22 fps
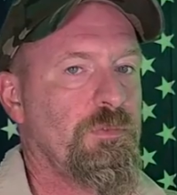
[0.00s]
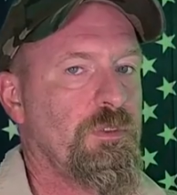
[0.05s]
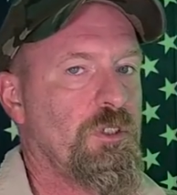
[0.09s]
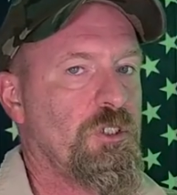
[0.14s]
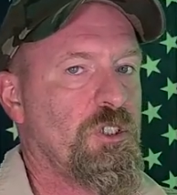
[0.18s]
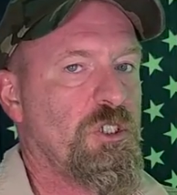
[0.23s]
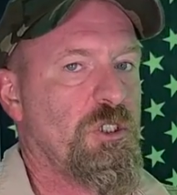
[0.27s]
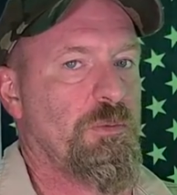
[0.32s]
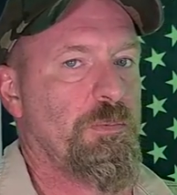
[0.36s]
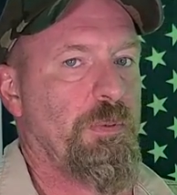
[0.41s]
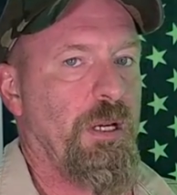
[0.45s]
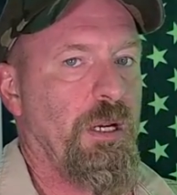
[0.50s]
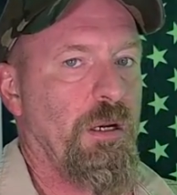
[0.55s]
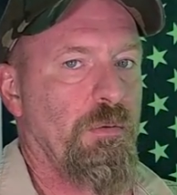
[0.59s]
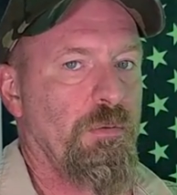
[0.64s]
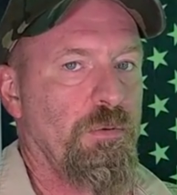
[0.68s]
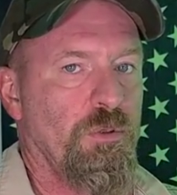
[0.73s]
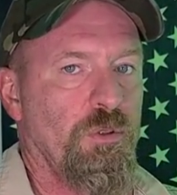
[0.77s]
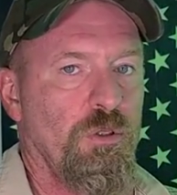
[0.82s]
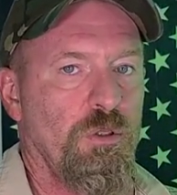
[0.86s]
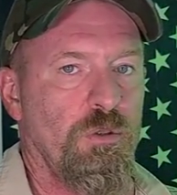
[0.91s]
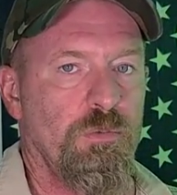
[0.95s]
spare
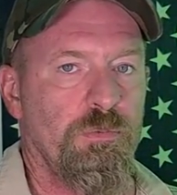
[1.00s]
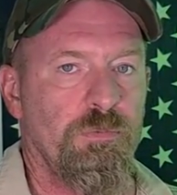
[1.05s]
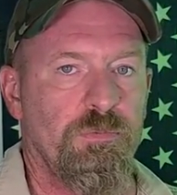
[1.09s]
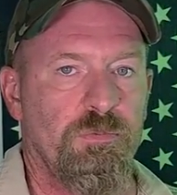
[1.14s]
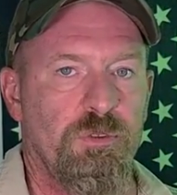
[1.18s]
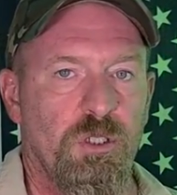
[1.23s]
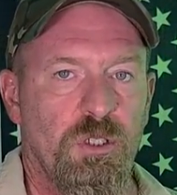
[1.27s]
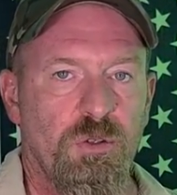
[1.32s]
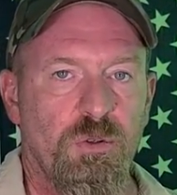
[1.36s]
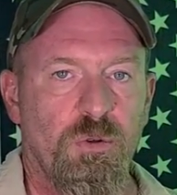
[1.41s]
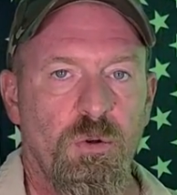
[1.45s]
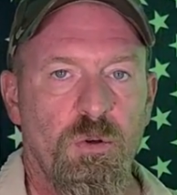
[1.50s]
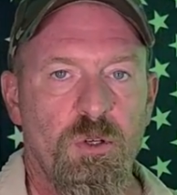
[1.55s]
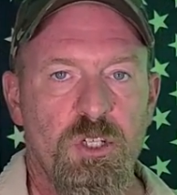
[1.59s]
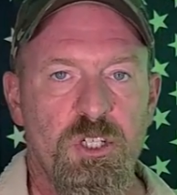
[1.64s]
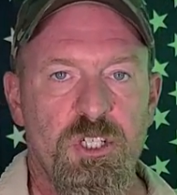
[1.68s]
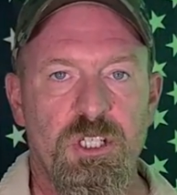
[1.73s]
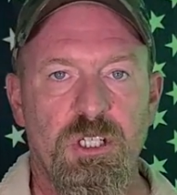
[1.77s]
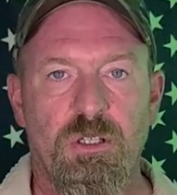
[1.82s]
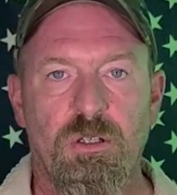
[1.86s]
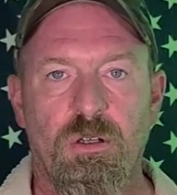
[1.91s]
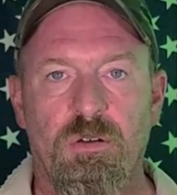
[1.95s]
room, throw a
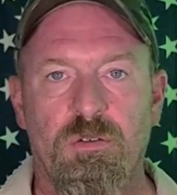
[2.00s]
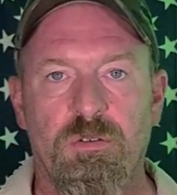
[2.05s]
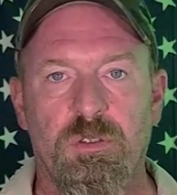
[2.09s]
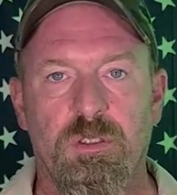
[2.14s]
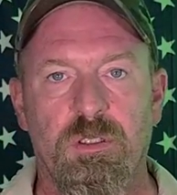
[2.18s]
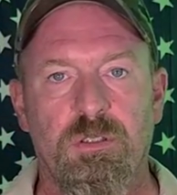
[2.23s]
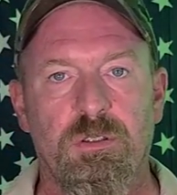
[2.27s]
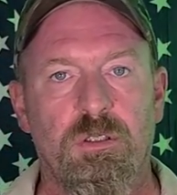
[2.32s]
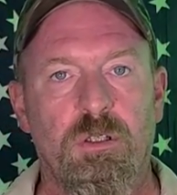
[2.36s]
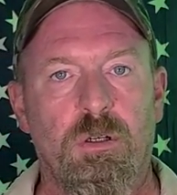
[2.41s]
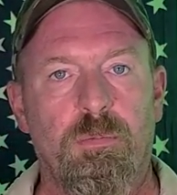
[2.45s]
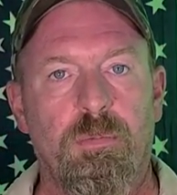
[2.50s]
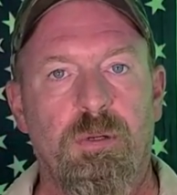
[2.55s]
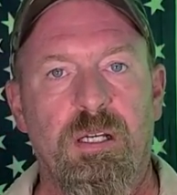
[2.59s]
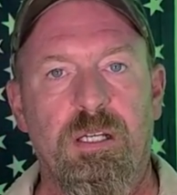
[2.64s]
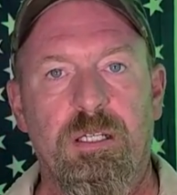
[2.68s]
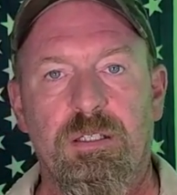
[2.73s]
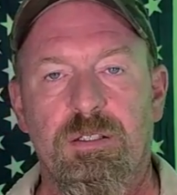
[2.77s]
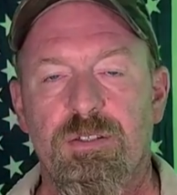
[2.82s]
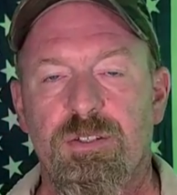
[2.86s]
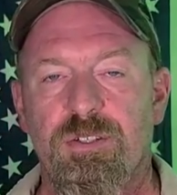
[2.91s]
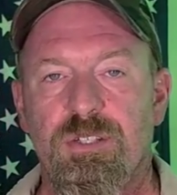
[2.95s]
sheet over it, nobody
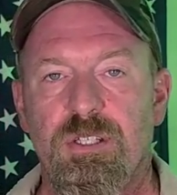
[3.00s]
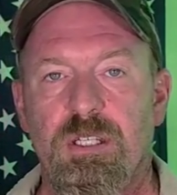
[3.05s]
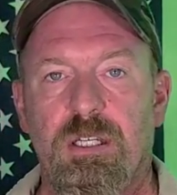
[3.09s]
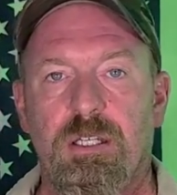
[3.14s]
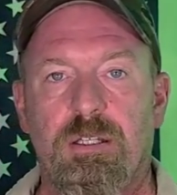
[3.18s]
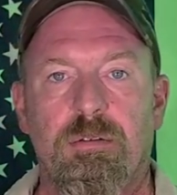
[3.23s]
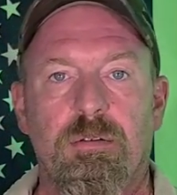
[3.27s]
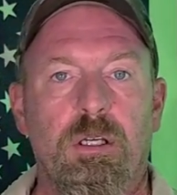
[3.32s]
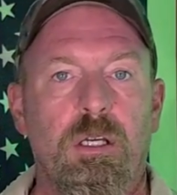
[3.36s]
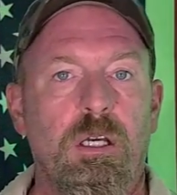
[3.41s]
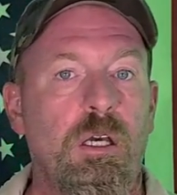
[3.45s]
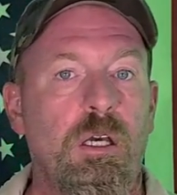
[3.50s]
can see it,